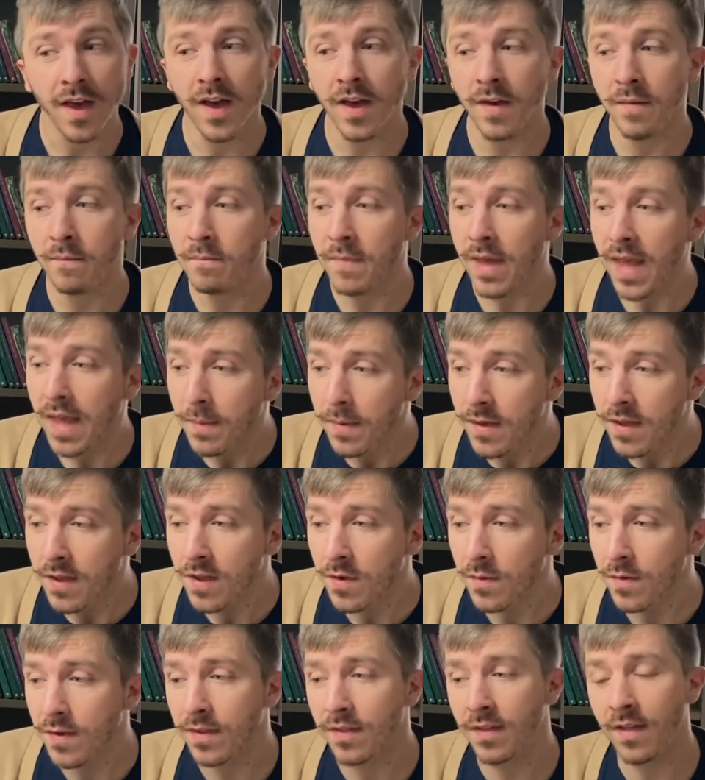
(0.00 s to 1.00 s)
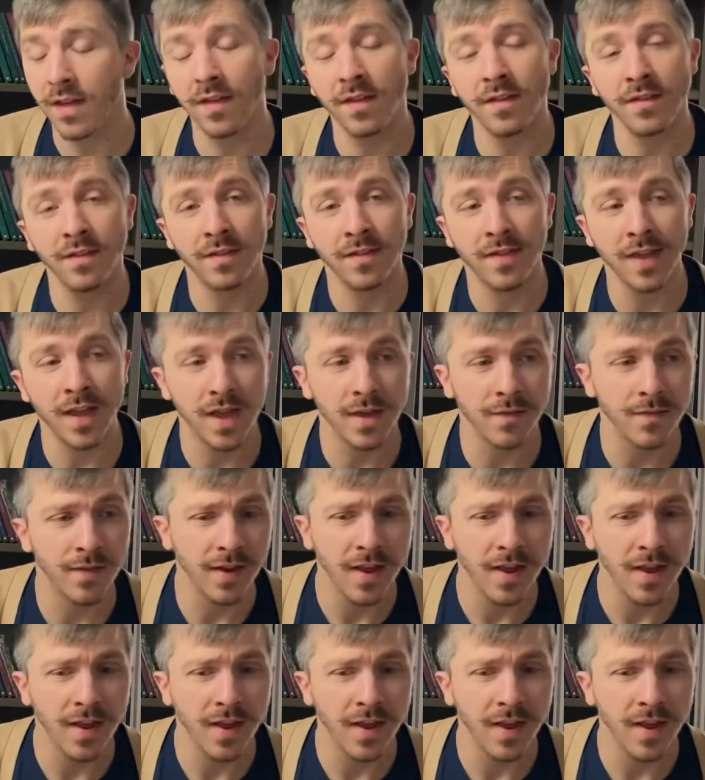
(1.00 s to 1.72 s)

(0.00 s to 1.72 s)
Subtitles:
Maybe you would think of